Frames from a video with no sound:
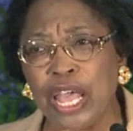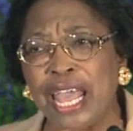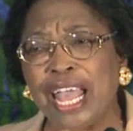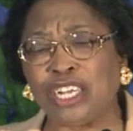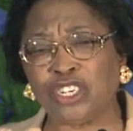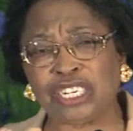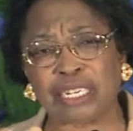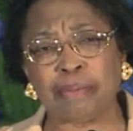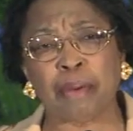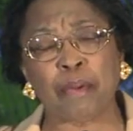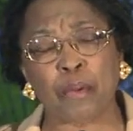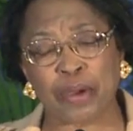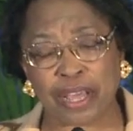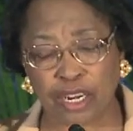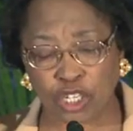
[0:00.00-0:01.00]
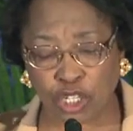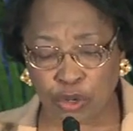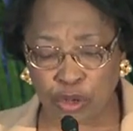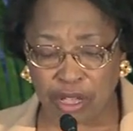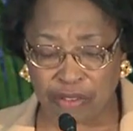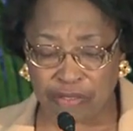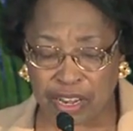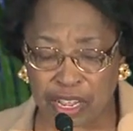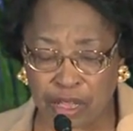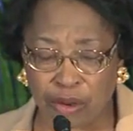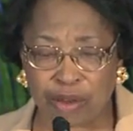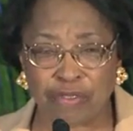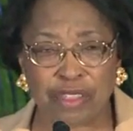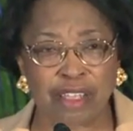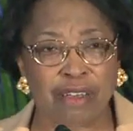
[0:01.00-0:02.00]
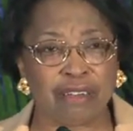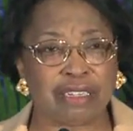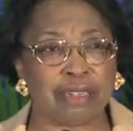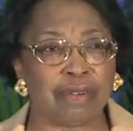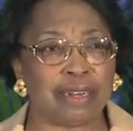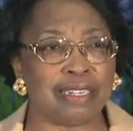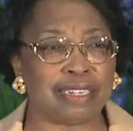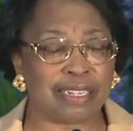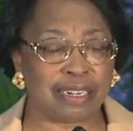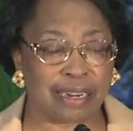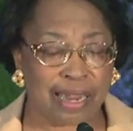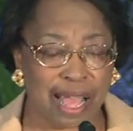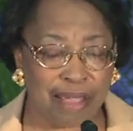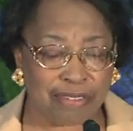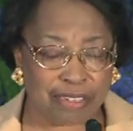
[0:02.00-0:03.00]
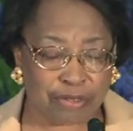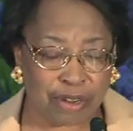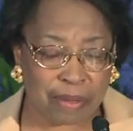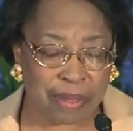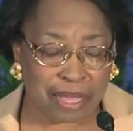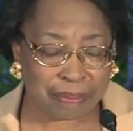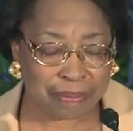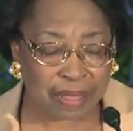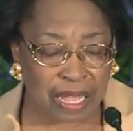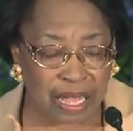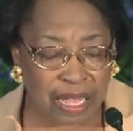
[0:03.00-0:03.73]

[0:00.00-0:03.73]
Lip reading: In just a moment, we're going to show you a video, and for those who are listening to live streaming,